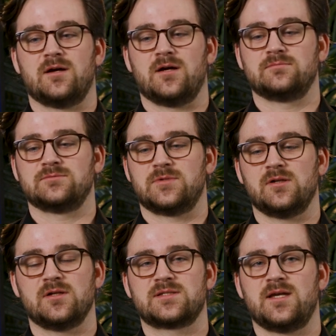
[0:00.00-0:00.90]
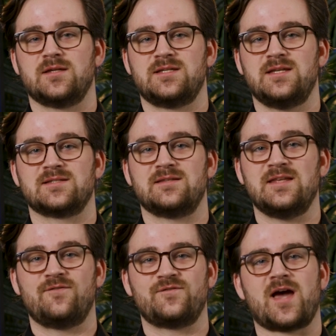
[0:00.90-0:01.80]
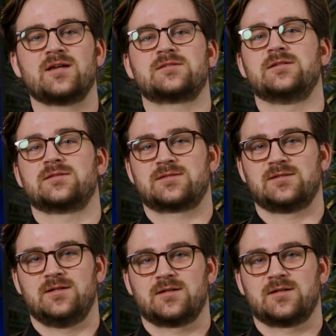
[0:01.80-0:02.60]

All I'll say is he is the fastest